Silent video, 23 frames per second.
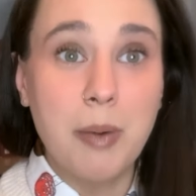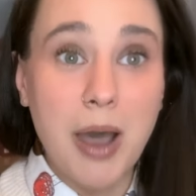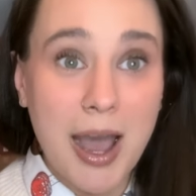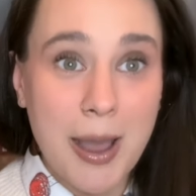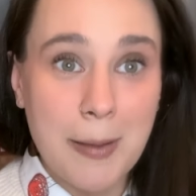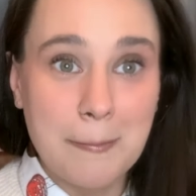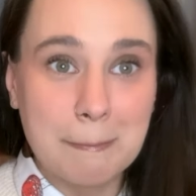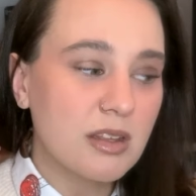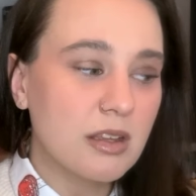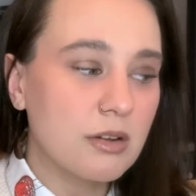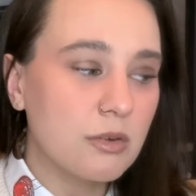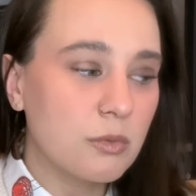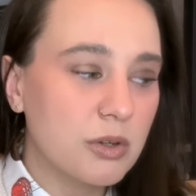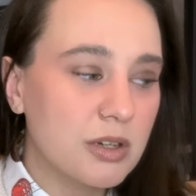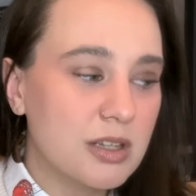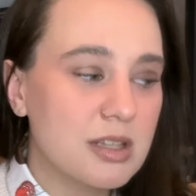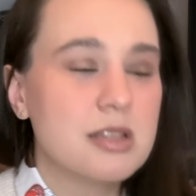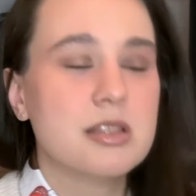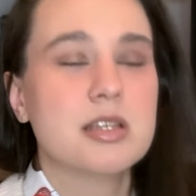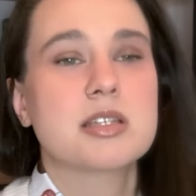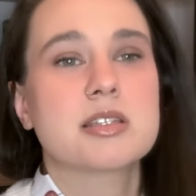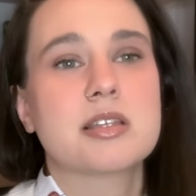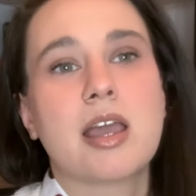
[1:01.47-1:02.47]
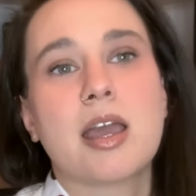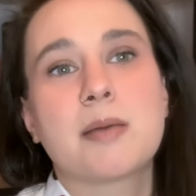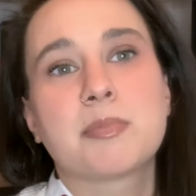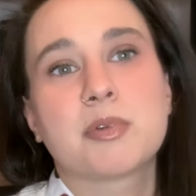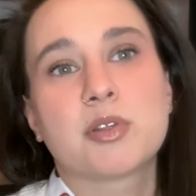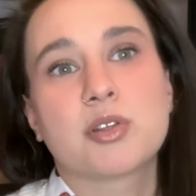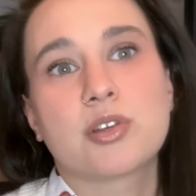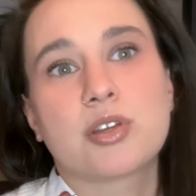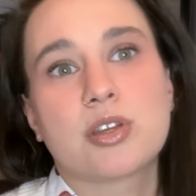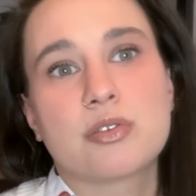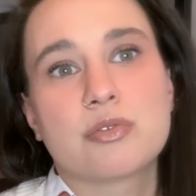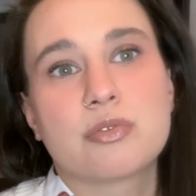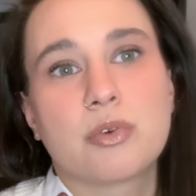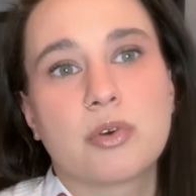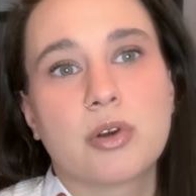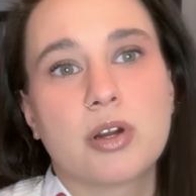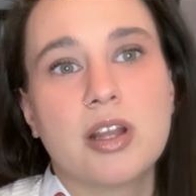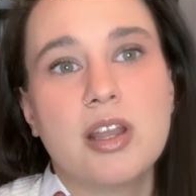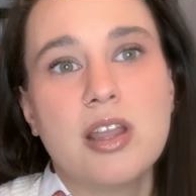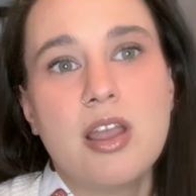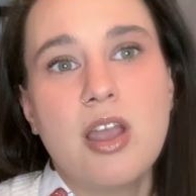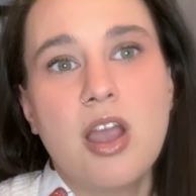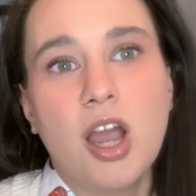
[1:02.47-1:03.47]
But one of the things I have been looking for
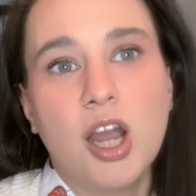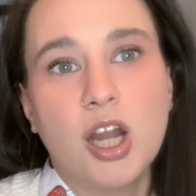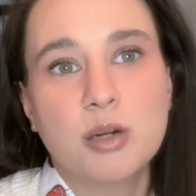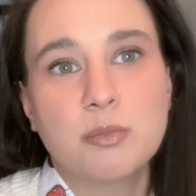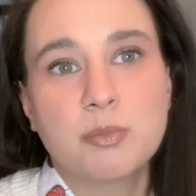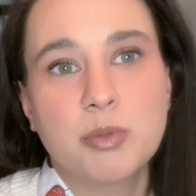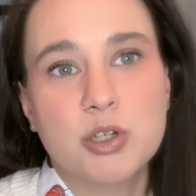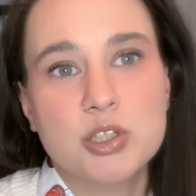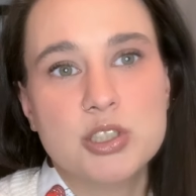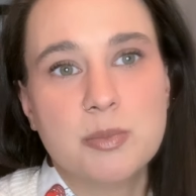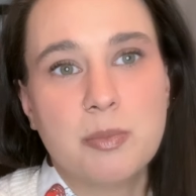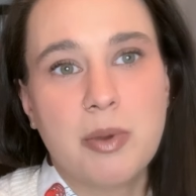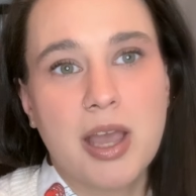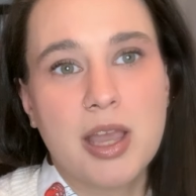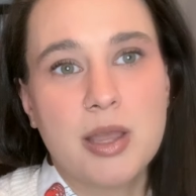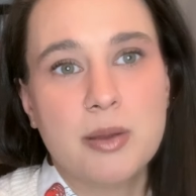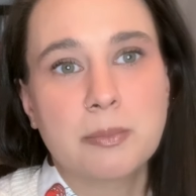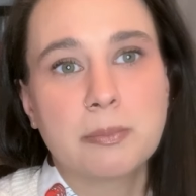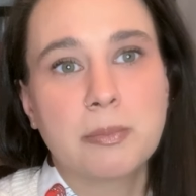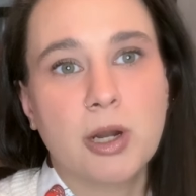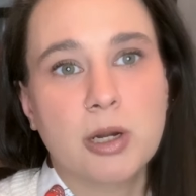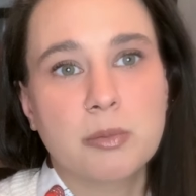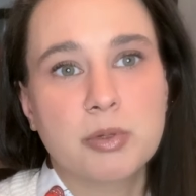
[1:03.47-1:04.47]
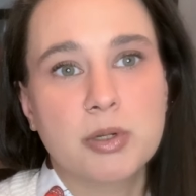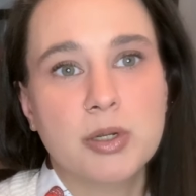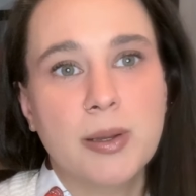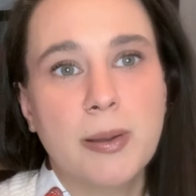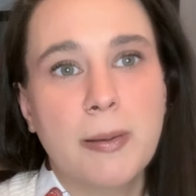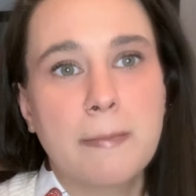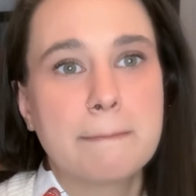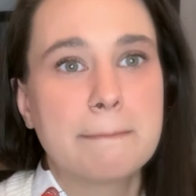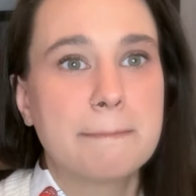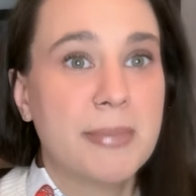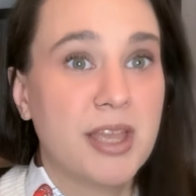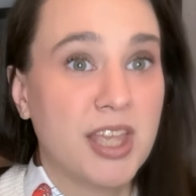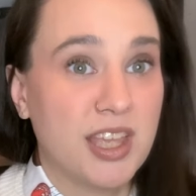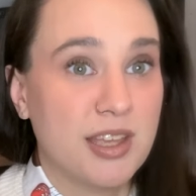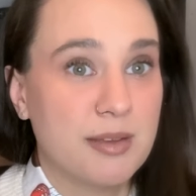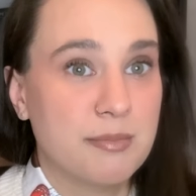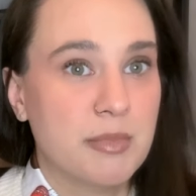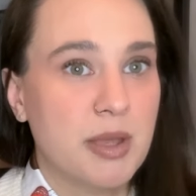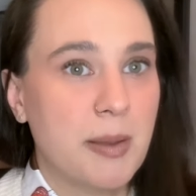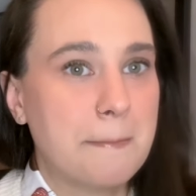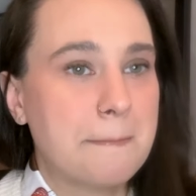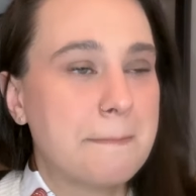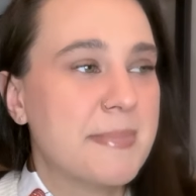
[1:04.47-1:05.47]
are books by Barbara
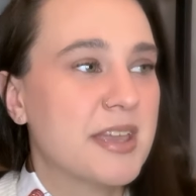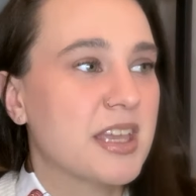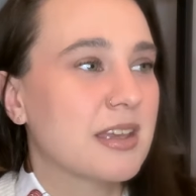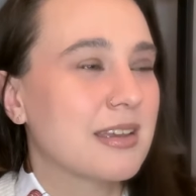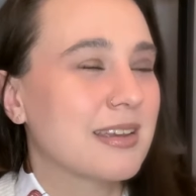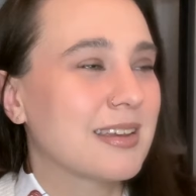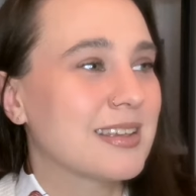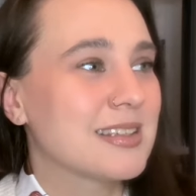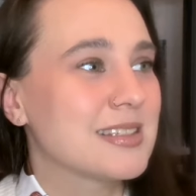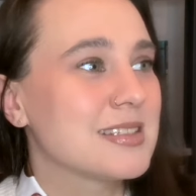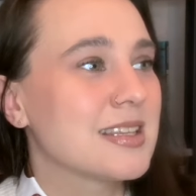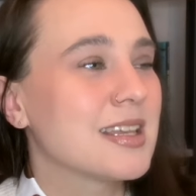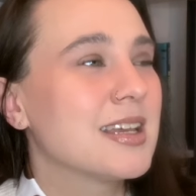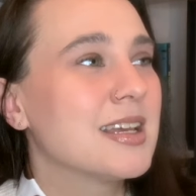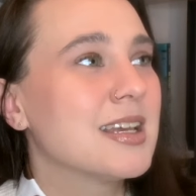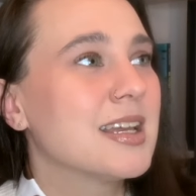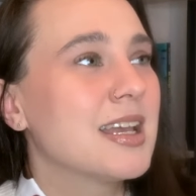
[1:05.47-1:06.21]
Pym because